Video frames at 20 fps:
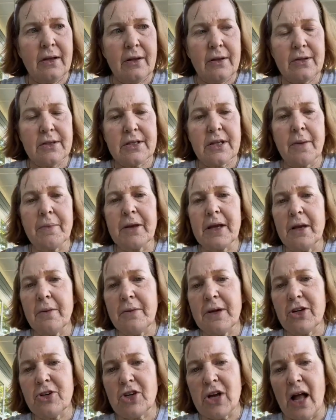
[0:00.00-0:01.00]
subbing
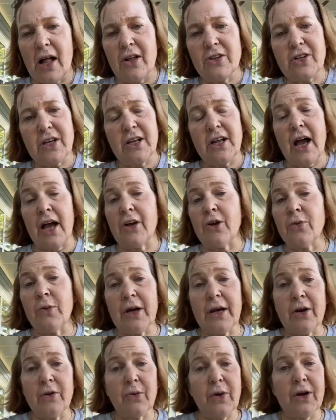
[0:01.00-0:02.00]
can be a challenge. I, I knew
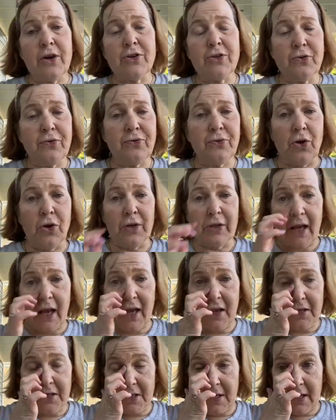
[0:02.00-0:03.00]
I didn't want to do full
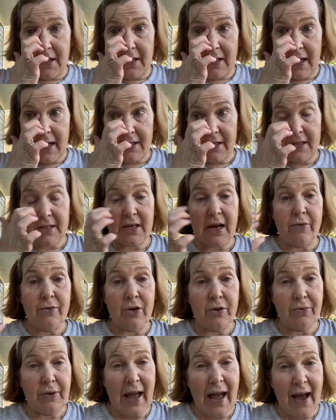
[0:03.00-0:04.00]
days, and I
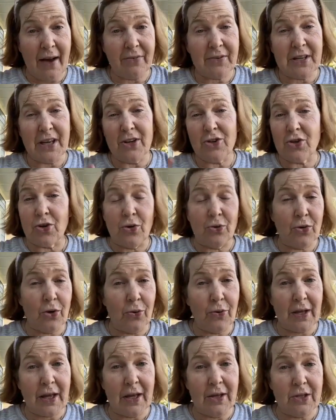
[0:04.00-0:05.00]
discovered half days. You don't
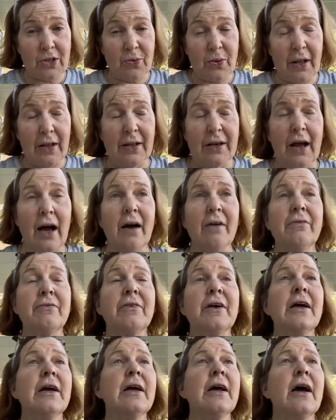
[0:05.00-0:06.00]
know the kids well
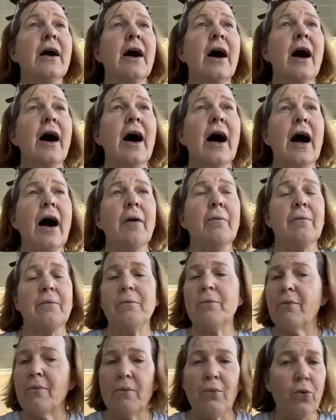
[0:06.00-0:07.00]
enough.
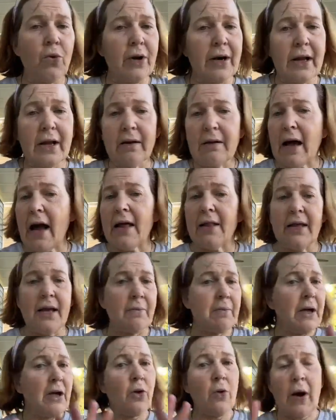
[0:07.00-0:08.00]
Um, morning, I
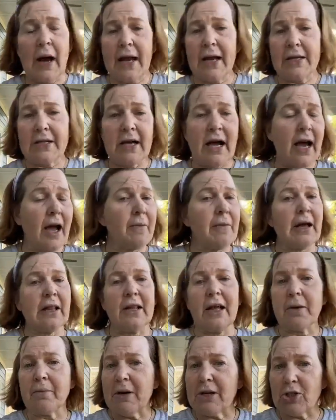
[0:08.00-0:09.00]
like my quiet time. I
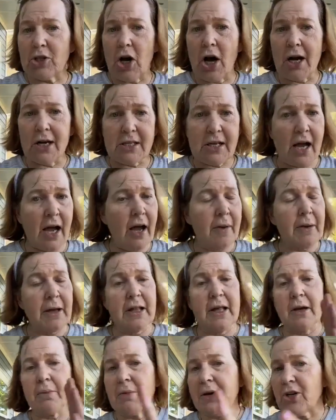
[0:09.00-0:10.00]
like my dog time. I
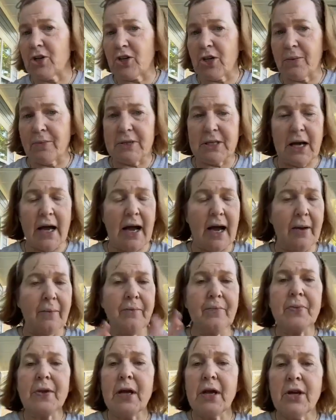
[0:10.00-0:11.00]
like my gym
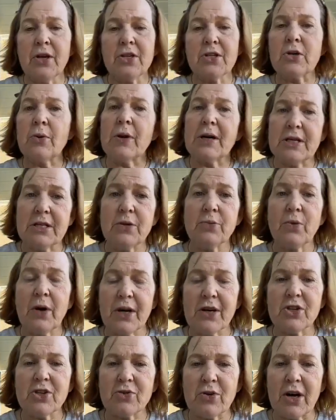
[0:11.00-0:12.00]
time. So I did
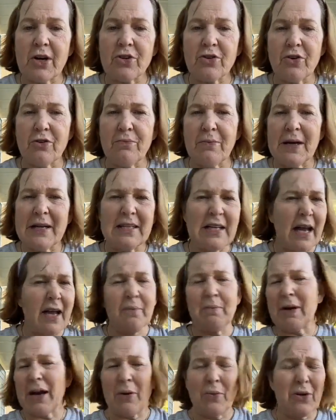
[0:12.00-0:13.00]
want a structure of my
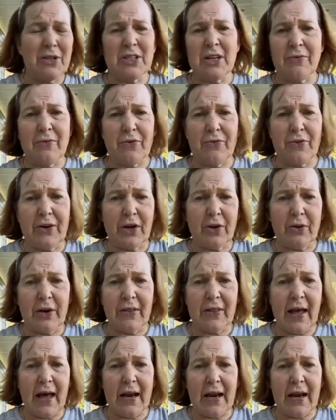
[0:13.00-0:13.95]
day, but I wasn't even figuring